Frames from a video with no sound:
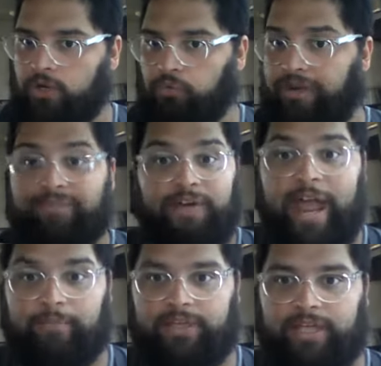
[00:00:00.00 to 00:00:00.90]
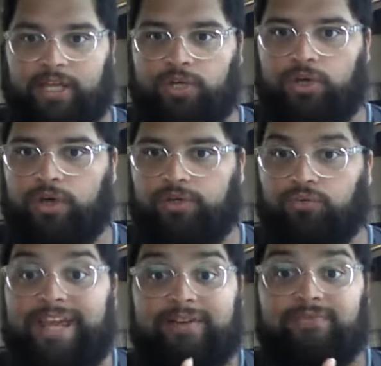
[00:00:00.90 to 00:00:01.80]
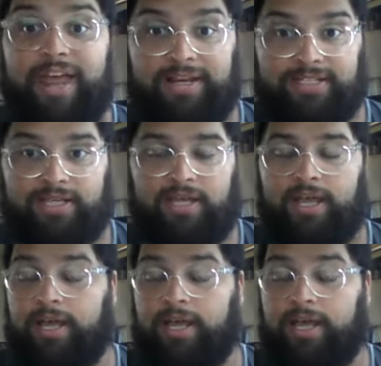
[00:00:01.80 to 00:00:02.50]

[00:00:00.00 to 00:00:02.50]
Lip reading: revamp, that they could reinvent,